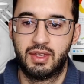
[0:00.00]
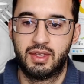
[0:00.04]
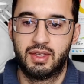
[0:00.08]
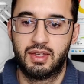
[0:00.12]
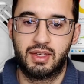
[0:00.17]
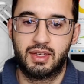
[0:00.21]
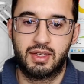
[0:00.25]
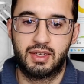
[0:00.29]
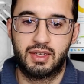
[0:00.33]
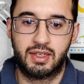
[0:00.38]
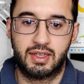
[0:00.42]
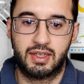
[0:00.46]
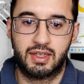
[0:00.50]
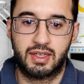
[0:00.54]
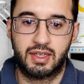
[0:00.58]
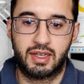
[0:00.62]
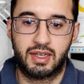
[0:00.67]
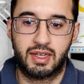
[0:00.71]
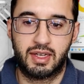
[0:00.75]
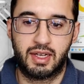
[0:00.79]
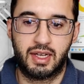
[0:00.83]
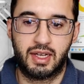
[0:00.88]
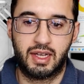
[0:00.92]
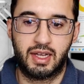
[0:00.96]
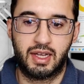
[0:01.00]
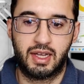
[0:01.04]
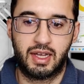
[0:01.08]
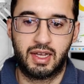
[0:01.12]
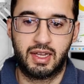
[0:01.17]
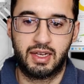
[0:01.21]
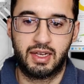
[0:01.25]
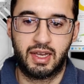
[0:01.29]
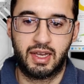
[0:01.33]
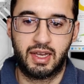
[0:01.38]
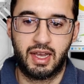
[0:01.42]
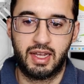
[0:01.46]

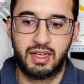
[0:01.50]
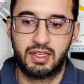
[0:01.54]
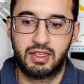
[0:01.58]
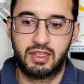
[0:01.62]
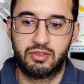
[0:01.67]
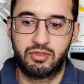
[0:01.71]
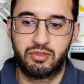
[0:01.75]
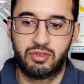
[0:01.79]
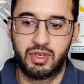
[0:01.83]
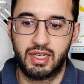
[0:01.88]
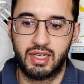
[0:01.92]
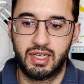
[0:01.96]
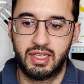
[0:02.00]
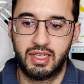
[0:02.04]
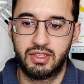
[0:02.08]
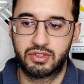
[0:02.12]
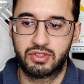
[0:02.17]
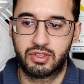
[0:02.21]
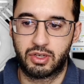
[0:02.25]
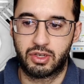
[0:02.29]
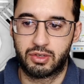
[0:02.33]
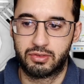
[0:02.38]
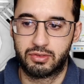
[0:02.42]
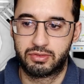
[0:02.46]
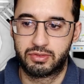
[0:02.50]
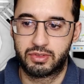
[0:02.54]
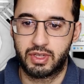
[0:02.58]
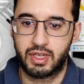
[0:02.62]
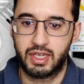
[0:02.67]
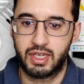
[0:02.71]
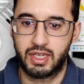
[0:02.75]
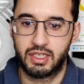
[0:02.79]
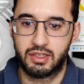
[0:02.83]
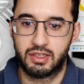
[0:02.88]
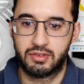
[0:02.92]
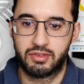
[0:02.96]
And I hadn't really solved
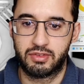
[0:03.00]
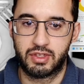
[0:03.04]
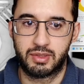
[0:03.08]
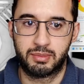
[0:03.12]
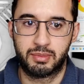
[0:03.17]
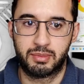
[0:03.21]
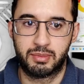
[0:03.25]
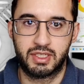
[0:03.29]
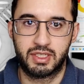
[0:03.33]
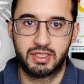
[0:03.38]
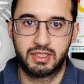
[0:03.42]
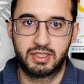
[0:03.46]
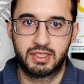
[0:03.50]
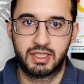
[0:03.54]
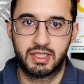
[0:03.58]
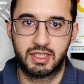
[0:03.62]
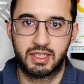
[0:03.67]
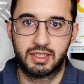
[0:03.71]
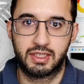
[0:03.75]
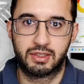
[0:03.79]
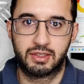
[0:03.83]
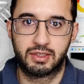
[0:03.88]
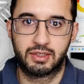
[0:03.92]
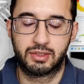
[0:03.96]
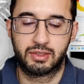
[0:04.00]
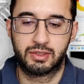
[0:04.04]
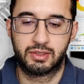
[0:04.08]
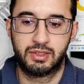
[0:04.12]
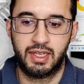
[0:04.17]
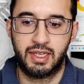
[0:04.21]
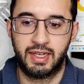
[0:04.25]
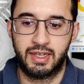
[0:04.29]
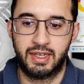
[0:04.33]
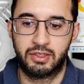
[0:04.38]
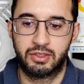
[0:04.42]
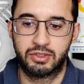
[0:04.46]
any of them until
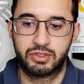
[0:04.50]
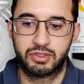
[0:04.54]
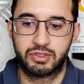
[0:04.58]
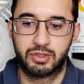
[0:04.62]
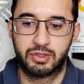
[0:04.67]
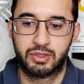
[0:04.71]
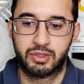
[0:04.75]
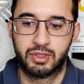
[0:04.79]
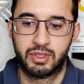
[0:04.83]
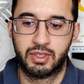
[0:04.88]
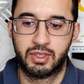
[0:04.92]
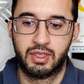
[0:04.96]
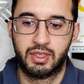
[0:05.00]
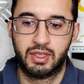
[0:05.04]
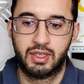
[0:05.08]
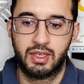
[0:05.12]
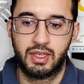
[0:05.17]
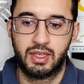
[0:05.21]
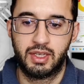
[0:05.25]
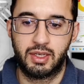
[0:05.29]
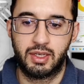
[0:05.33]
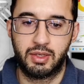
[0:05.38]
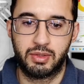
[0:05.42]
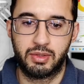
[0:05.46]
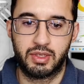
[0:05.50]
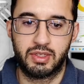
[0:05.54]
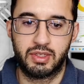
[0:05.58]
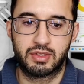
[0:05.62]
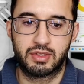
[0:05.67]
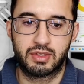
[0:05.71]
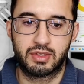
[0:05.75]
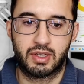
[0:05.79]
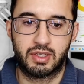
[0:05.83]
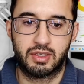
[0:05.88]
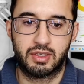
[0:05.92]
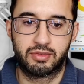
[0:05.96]
now. So it is
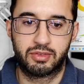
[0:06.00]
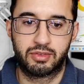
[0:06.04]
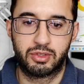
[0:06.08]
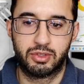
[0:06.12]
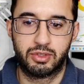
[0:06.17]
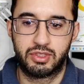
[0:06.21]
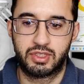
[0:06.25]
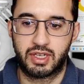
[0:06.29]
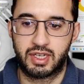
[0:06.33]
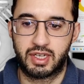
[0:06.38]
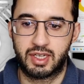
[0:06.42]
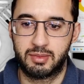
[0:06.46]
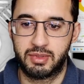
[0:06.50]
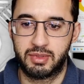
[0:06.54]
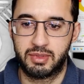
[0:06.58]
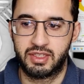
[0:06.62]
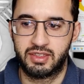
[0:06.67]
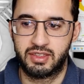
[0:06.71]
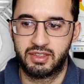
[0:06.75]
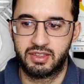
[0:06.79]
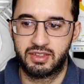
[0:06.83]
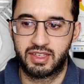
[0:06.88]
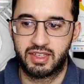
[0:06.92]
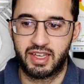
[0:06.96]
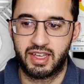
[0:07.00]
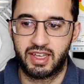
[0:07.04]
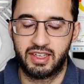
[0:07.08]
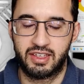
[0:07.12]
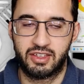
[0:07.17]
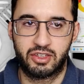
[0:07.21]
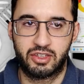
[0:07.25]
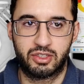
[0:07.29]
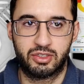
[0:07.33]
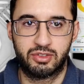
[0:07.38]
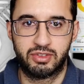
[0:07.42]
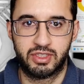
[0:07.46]
kind of good timing getting
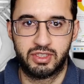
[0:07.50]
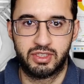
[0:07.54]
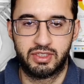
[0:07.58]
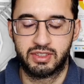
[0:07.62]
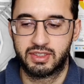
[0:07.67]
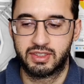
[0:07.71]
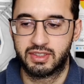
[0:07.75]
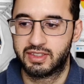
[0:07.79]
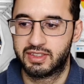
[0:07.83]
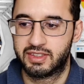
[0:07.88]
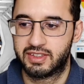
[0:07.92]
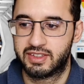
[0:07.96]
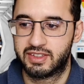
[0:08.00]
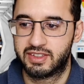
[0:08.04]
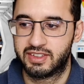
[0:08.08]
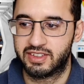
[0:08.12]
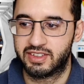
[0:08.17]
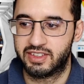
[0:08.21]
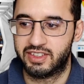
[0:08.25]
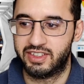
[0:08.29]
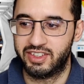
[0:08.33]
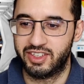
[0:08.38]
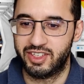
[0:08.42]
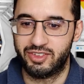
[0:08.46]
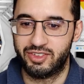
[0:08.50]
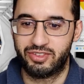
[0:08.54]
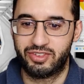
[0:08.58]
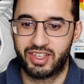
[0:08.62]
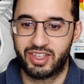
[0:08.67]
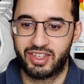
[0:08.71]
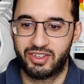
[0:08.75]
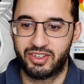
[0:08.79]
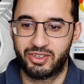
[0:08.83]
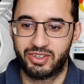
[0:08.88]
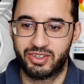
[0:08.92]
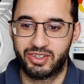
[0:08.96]
COVID if
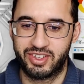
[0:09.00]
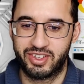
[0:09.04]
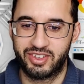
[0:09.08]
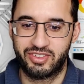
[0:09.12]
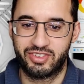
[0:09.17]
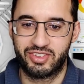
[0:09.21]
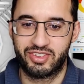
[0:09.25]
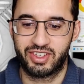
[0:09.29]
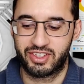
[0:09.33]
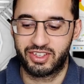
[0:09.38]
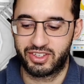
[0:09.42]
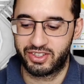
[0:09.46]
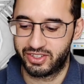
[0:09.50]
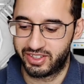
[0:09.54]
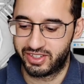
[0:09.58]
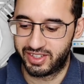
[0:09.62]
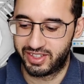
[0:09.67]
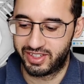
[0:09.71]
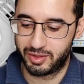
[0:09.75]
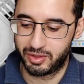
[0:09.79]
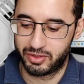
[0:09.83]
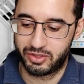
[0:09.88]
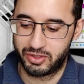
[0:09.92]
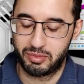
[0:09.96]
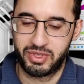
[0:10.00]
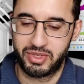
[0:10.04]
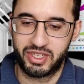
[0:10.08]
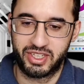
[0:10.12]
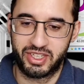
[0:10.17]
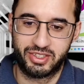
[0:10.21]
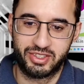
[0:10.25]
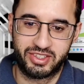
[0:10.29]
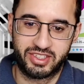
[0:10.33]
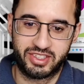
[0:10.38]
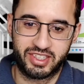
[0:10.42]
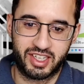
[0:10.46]
they could be a
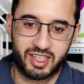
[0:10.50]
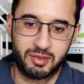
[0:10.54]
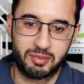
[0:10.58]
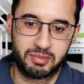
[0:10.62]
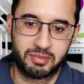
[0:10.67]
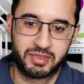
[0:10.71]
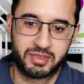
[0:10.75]
good time.